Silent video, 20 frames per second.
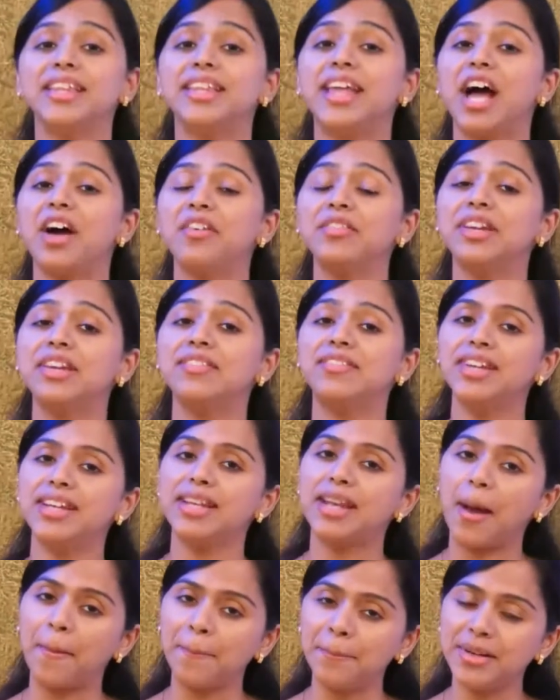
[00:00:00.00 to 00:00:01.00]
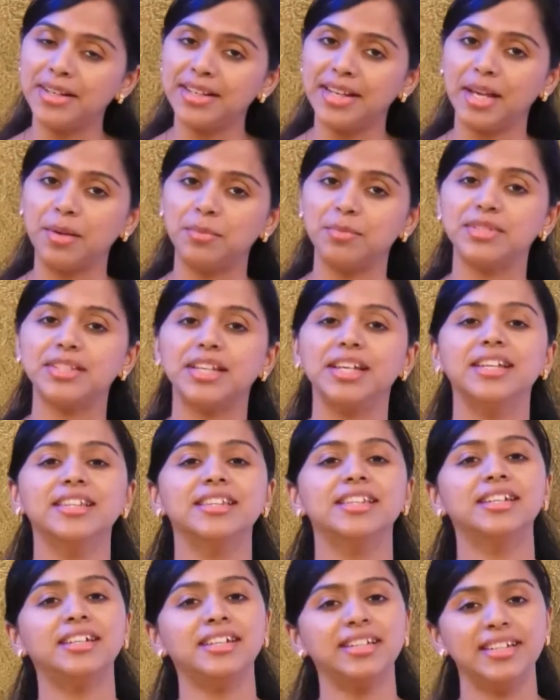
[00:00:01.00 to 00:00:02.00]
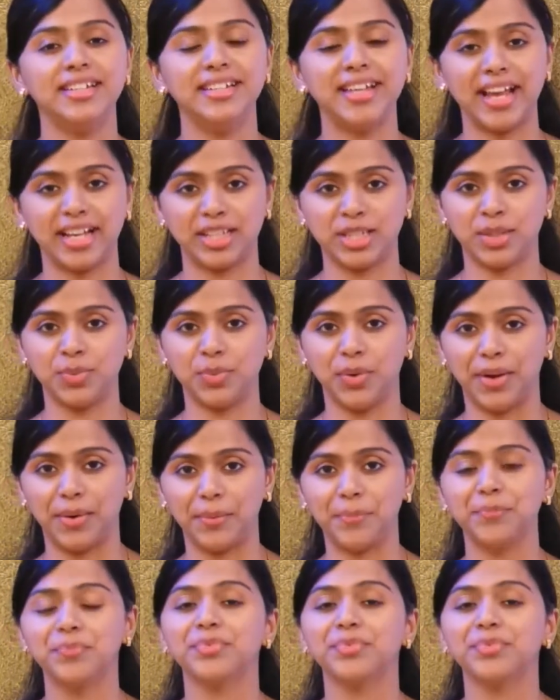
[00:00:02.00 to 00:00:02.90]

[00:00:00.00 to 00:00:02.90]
they have given number names in the next one.